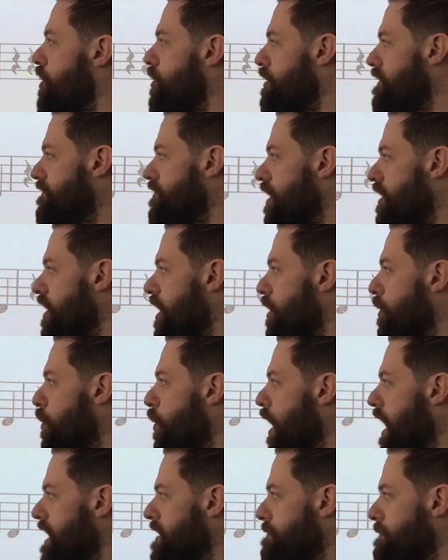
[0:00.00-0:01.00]
We've got our
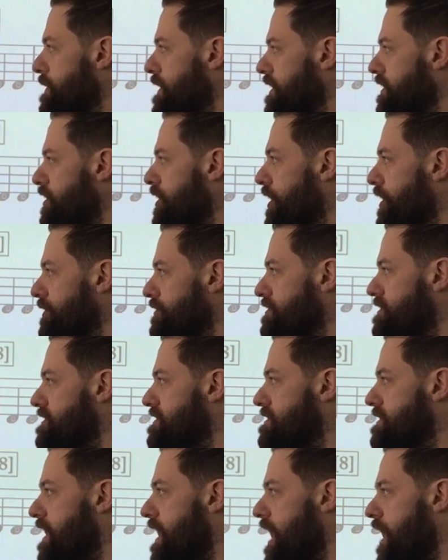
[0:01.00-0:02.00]
1-beat
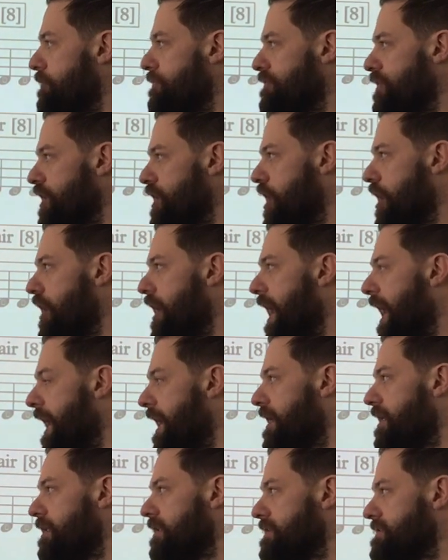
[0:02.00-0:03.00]
notes, and we've got our
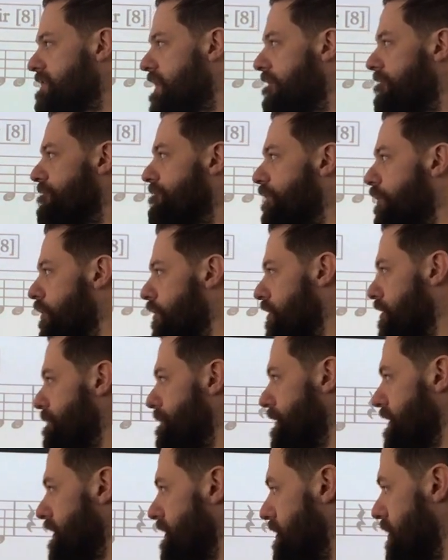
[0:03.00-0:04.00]
held
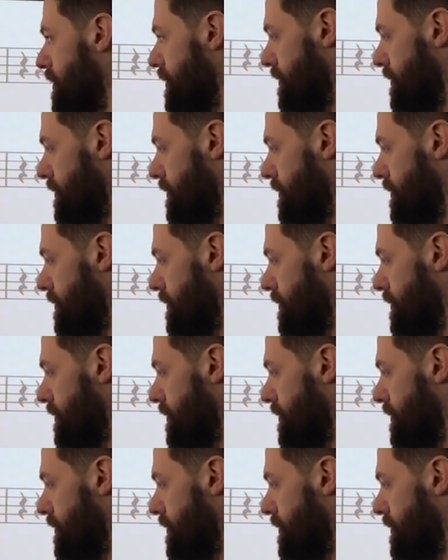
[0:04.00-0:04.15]
4-beat